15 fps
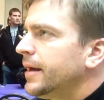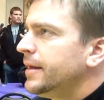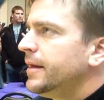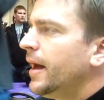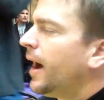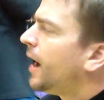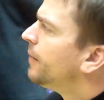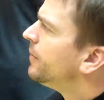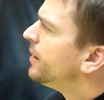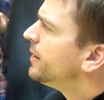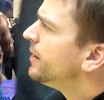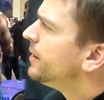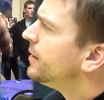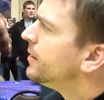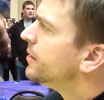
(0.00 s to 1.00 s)

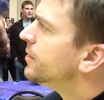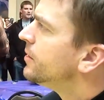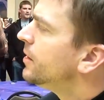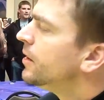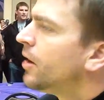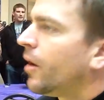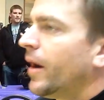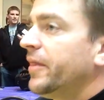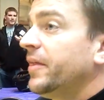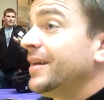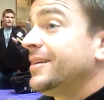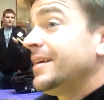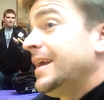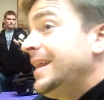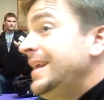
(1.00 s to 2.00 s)
You know, I
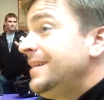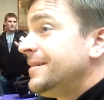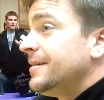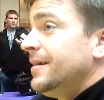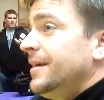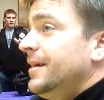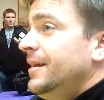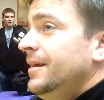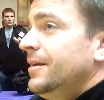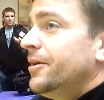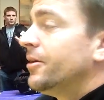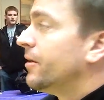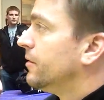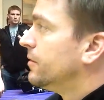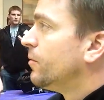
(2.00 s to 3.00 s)
think any
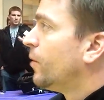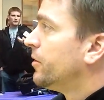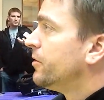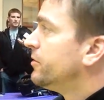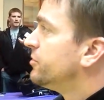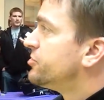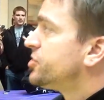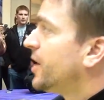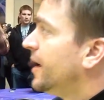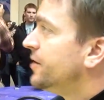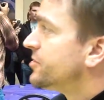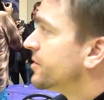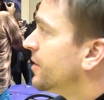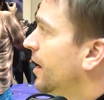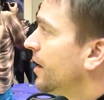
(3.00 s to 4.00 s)
year, whether there's
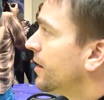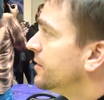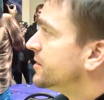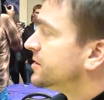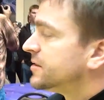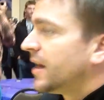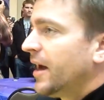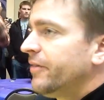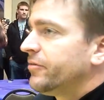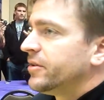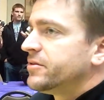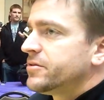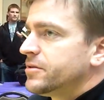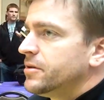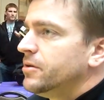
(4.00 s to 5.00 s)
change or not on the staff,
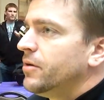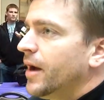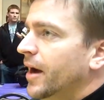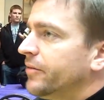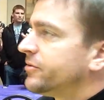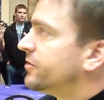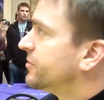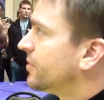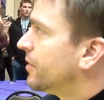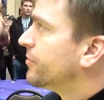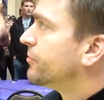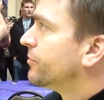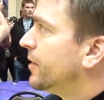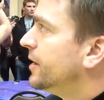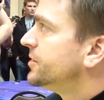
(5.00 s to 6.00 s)
it's you have to
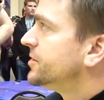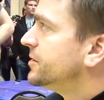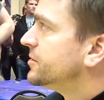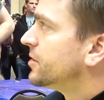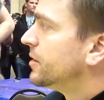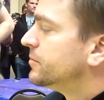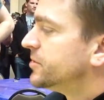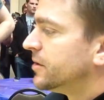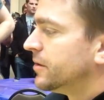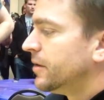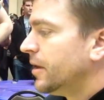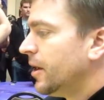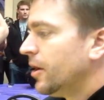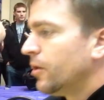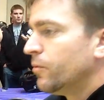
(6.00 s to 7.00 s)
start fresh in terms of
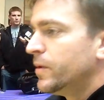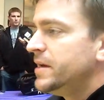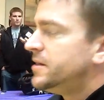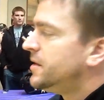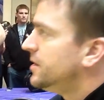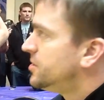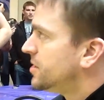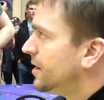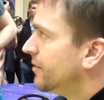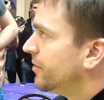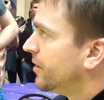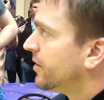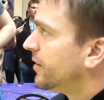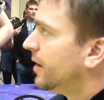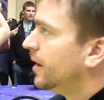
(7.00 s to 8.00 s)
reteaching
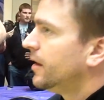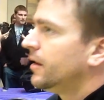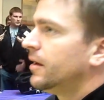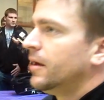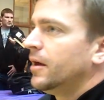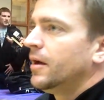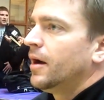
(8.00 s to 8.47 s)
everything,